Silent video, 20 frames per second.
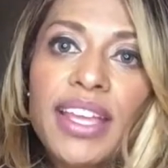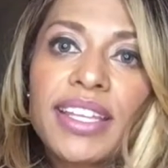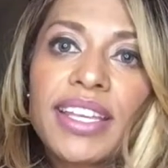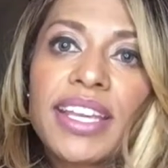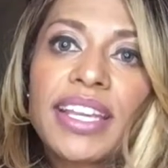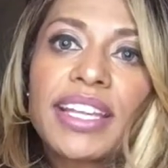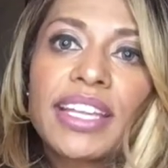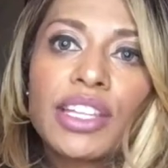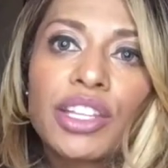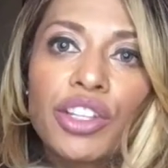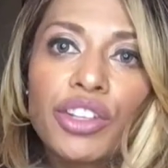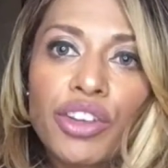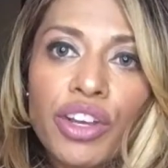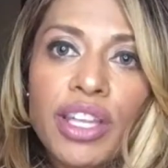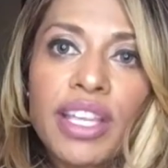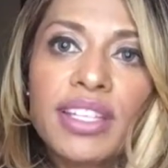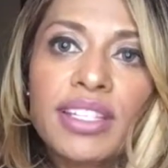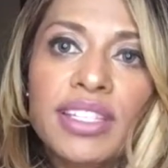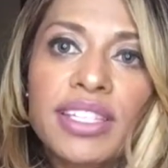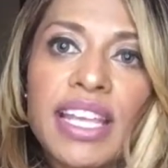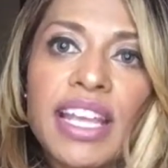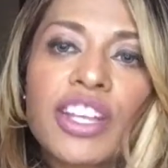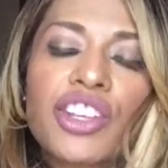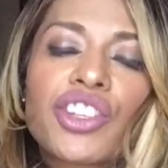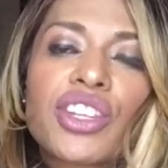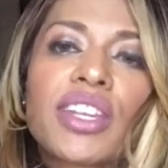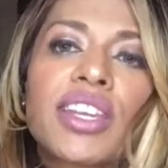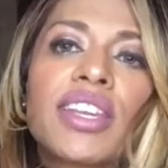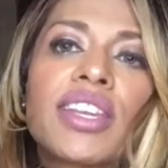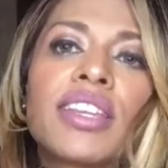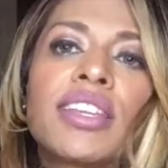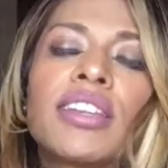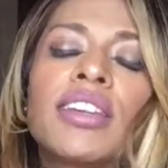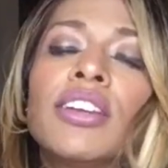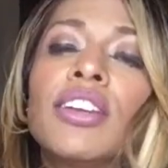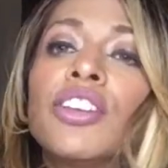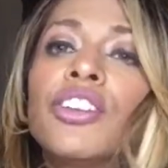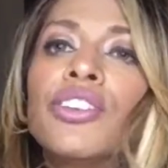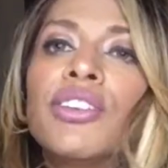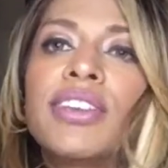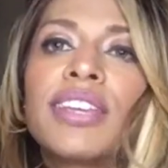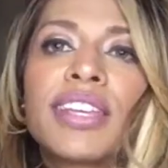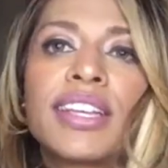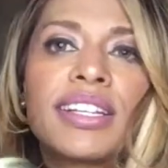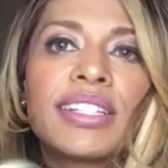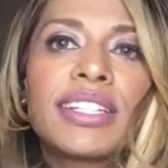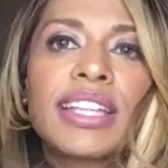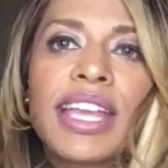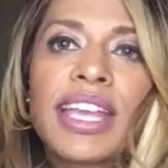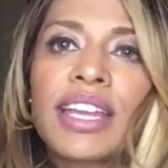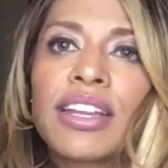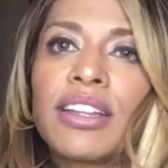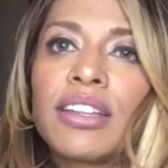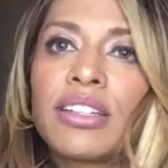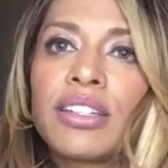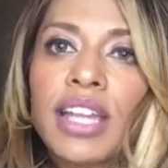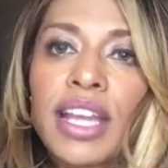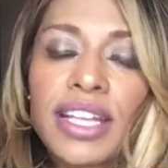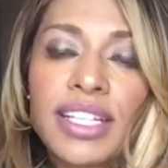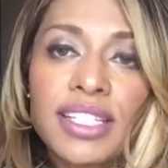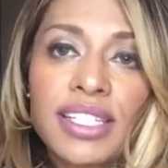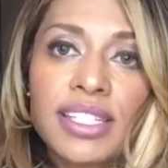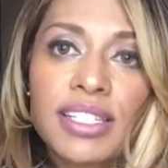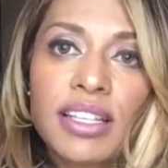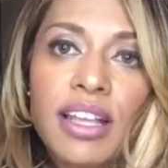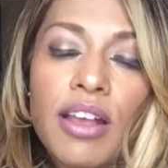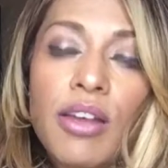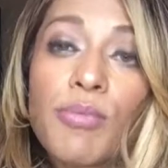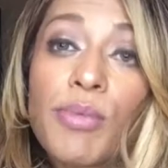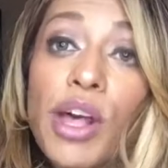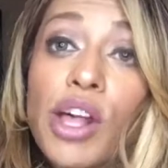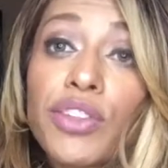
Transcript: Get it in the cooking section. You can get it like a nice um,